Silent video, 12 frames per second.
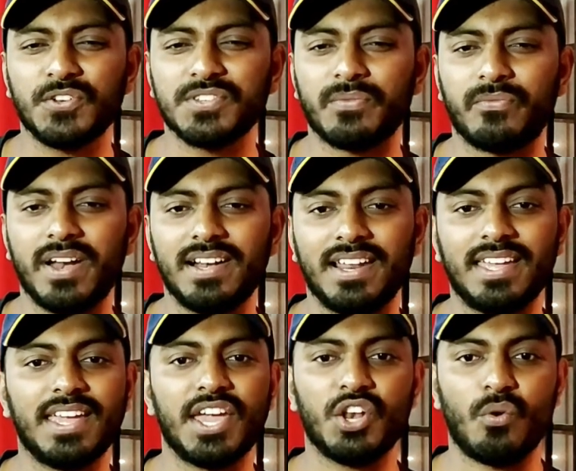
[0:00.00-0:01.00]

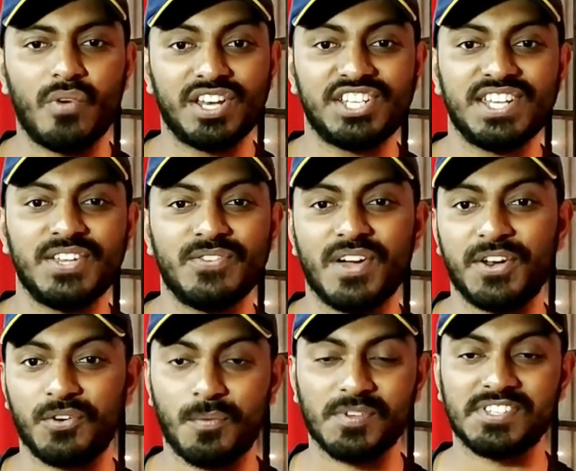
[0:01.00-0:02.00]
user-friendly, innovative,
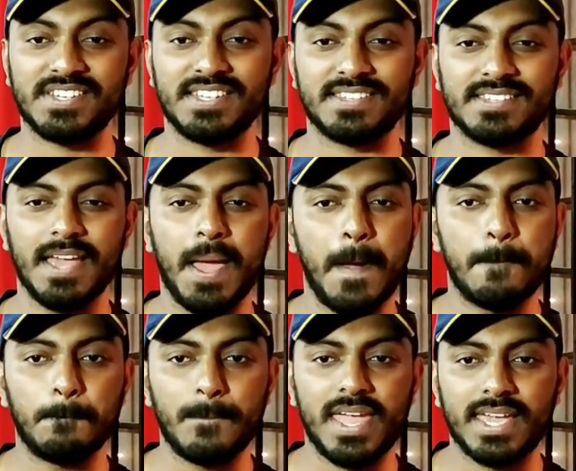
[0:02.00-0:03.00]
and robustness
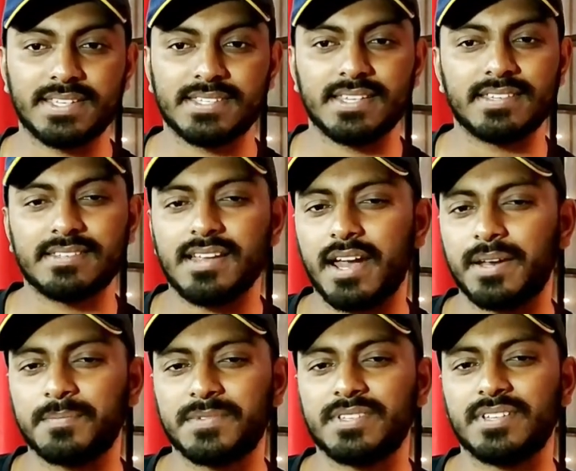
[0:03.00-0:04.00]
makes
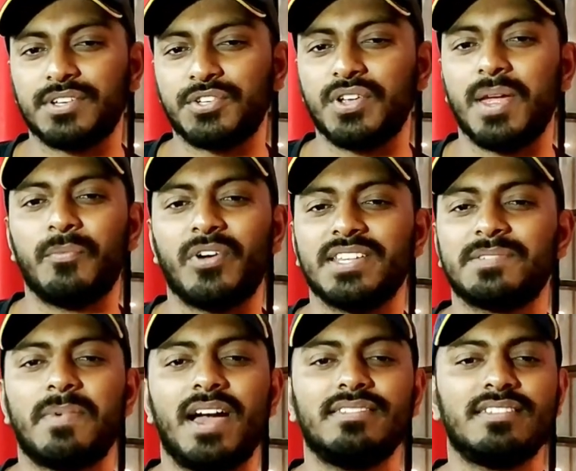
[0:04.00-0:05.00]
startups to embrace
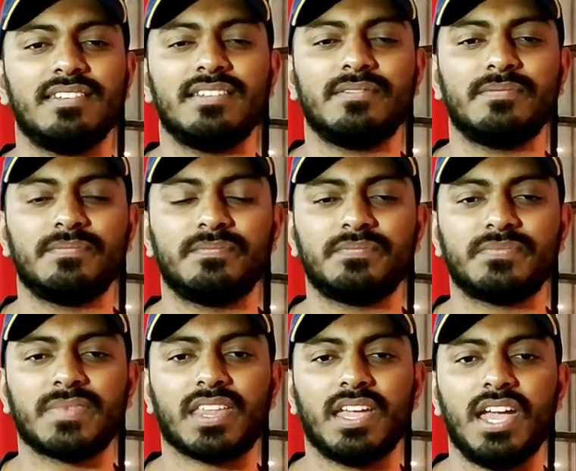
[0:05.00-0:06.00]
Python.
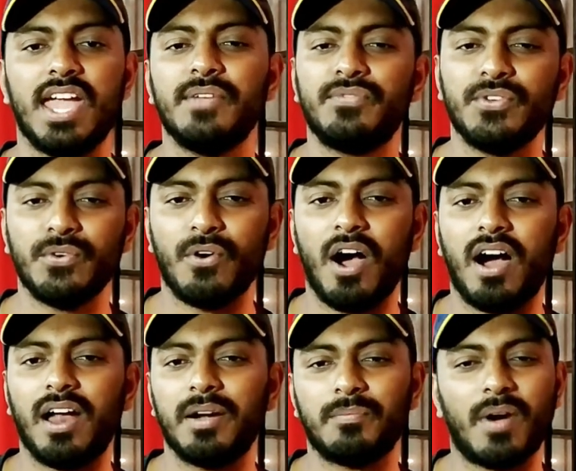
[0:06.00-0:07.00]
If you
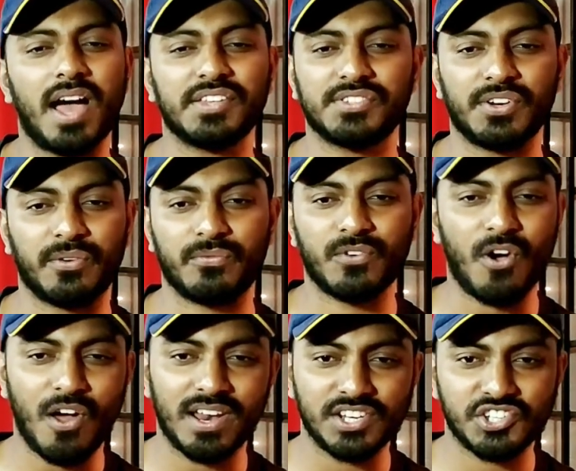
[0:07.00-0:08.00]
are passed out of
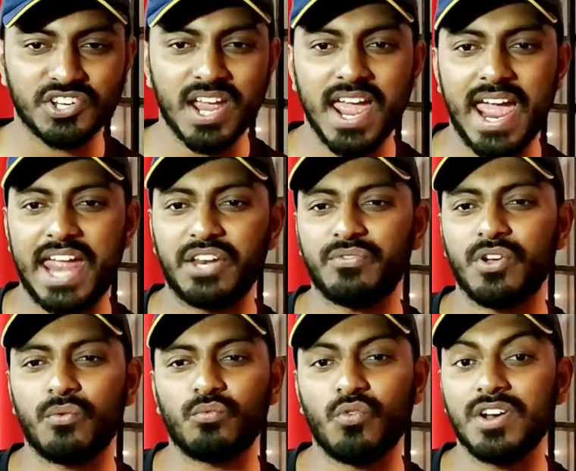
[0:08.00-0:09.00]
college, and if you
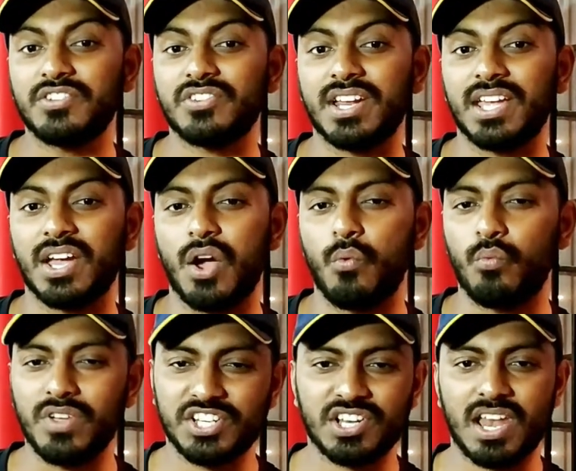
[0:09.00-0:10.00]
are wondering
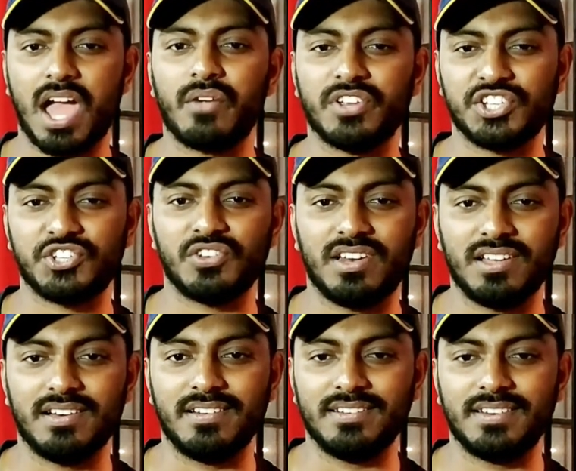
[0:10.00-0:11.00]
which language to
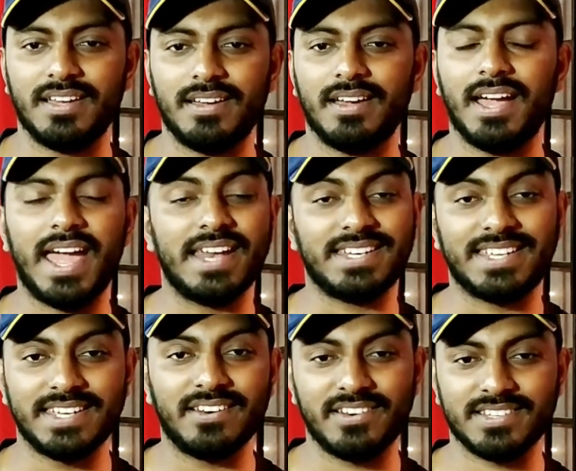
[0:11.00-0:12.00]
learn, and
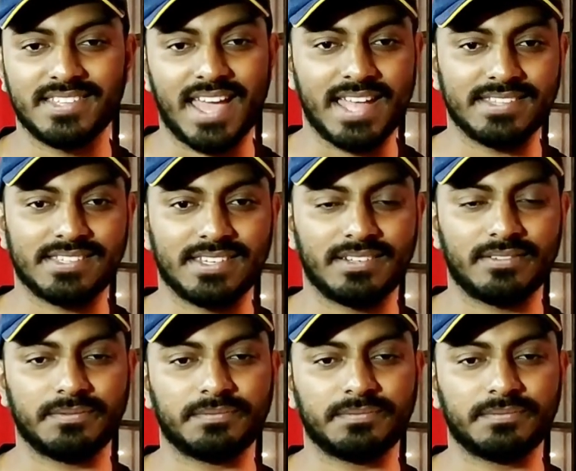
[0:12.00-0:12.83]
here is the answer.